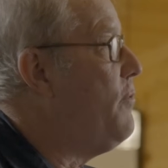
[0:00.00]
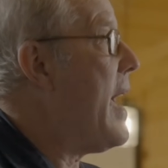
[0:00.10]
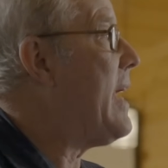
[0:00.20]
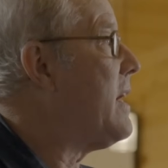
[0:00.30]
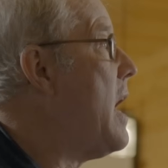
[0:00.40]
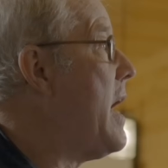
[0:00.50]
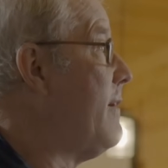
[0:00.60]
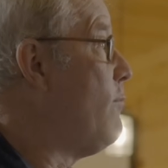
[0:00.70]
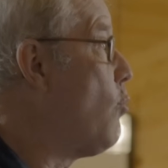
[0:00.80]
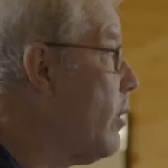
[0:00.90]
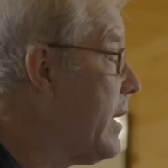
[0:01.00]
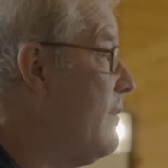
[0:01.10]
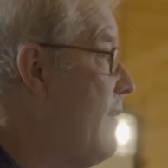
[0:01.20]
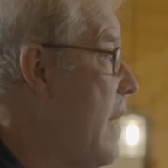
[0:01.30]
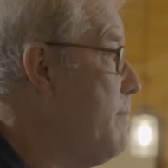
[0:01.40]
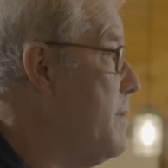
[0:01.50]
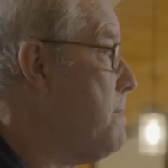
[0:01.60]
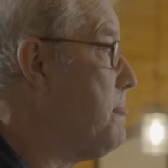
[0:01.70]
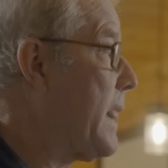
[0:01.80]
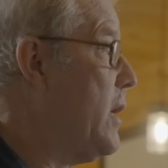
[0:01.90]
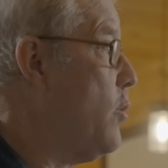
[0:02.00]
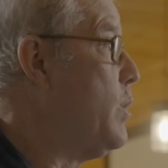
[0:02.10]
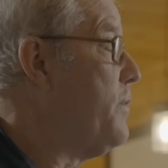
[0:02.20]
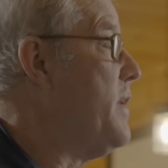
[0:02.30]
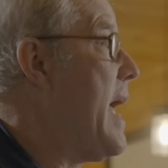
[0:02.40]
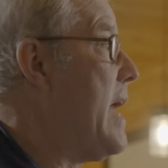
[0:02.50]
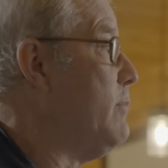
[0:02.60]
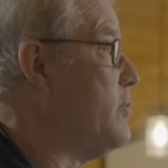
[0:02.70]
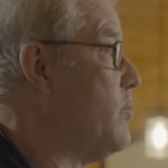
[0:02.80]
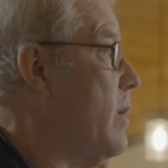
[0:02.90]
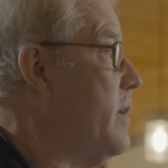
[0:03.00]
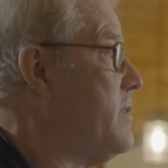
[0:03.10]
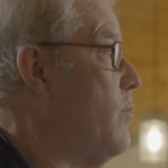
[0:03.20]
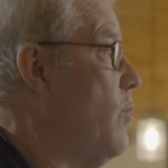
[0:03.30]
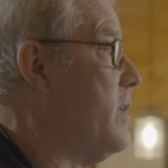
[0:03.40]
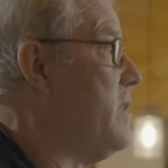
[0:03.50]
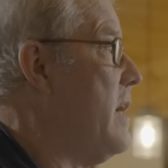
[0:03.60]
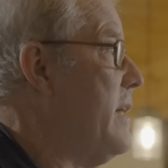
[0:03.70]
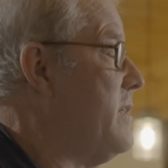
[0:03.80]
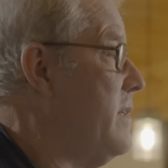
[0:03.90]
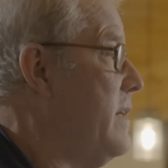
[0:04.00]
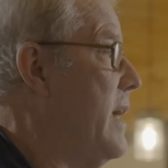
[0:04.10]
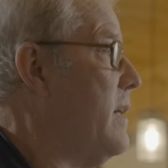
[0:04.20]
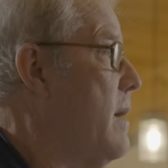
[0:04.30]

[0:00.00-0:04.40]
that kind of work environment, with the animals where it's nice and